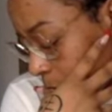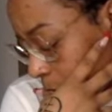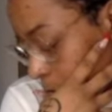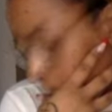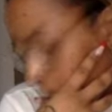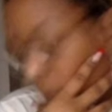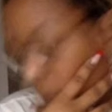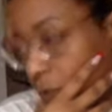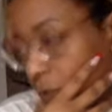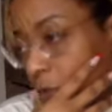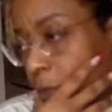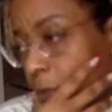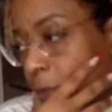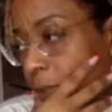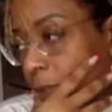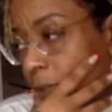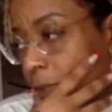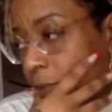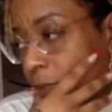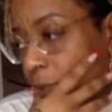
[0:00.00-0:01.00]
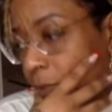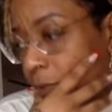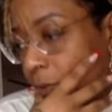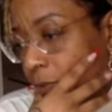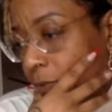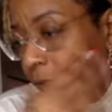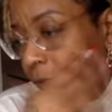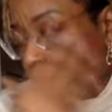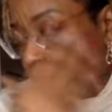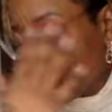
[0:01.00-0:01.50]
Get to a place where you
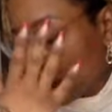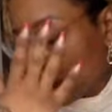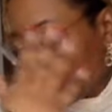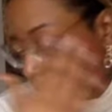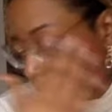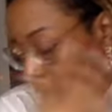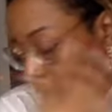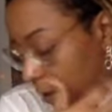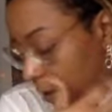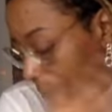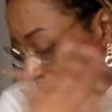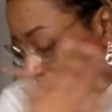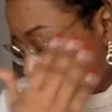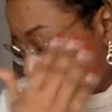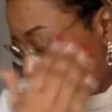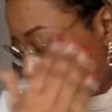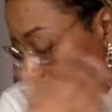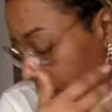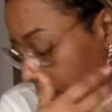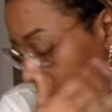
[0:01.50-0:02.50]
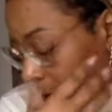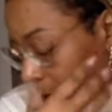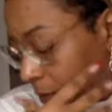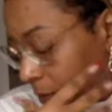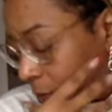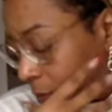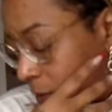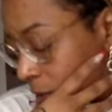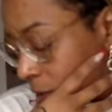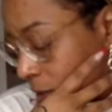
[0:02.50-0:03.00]
feel stable and grounded within